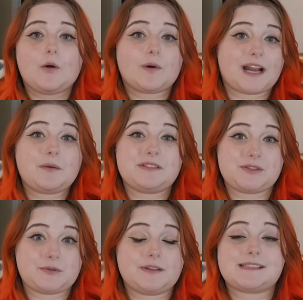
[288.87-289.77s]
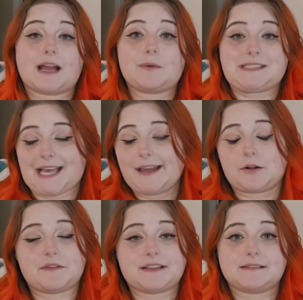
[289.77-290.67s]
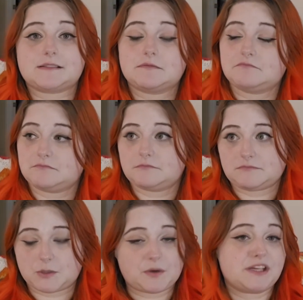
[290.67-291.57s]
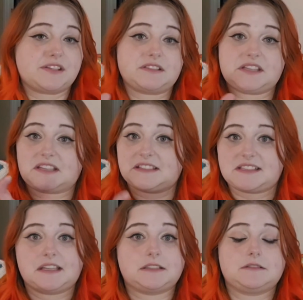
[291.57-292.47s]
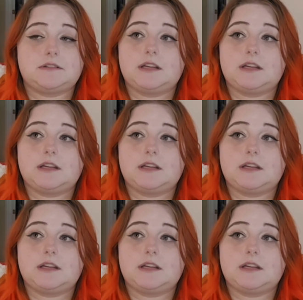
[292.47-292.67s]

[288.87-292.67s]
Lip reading: what I would do is I would title these Depression to Content,